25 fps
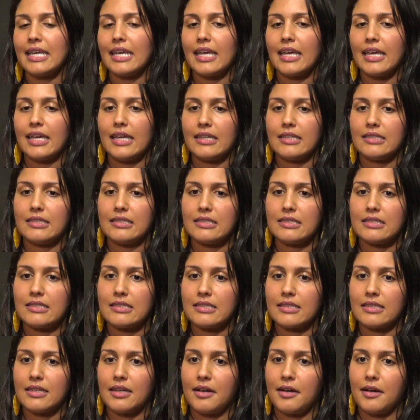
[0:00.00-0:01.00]
And
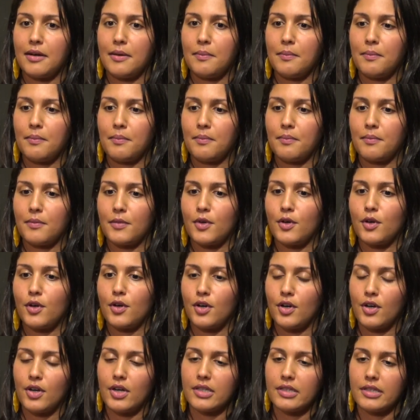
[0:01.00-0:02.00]
um,
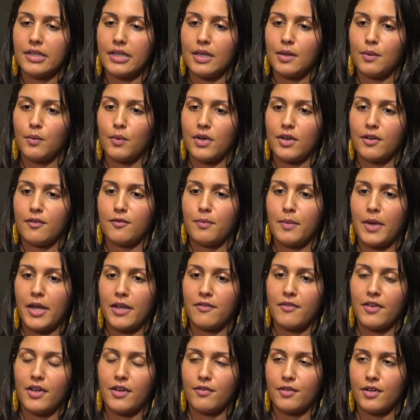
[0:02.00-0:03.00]
currently, one of
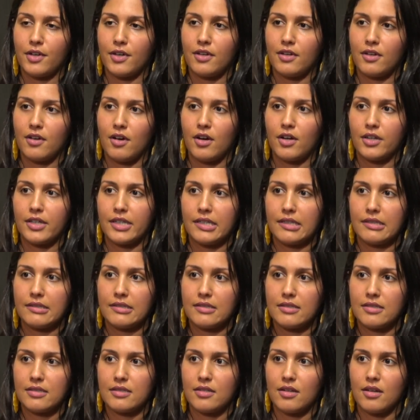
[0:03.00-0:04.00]
my favorite
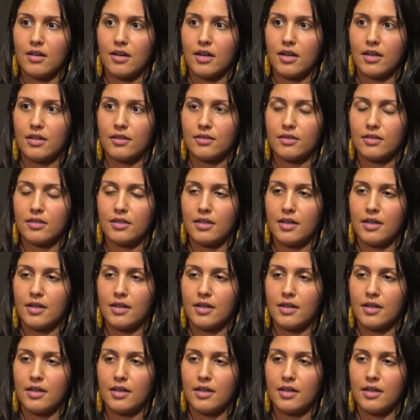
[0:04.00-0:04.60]
artists are